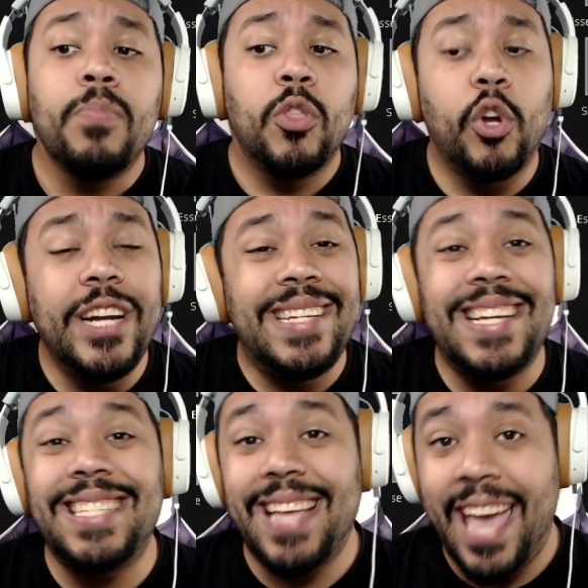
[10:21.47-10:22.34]

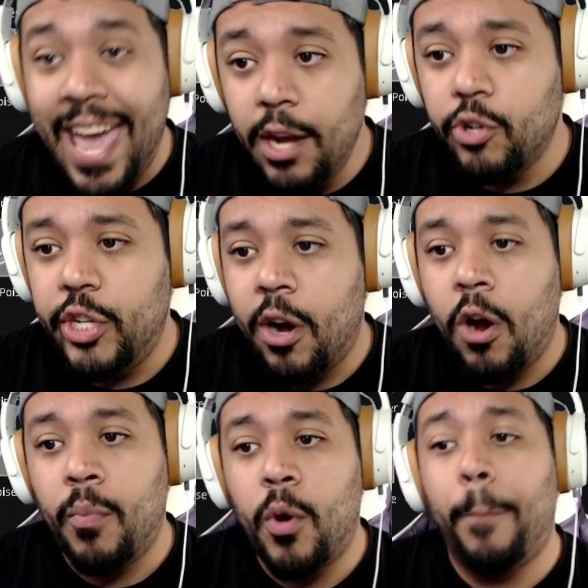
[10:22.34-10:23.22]
36 energy
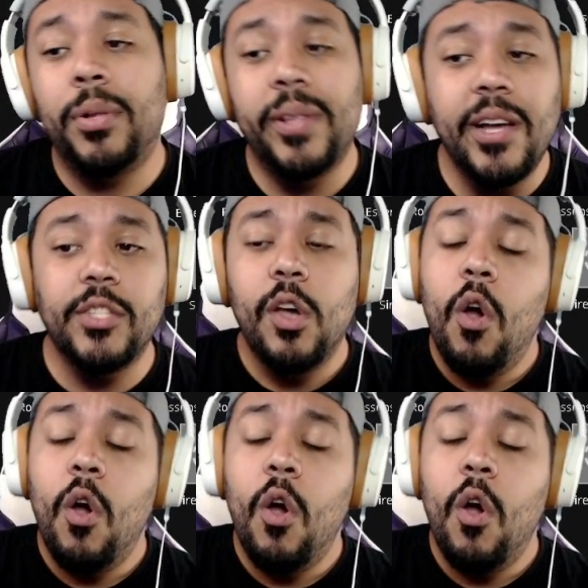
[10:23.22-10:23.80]
armor plus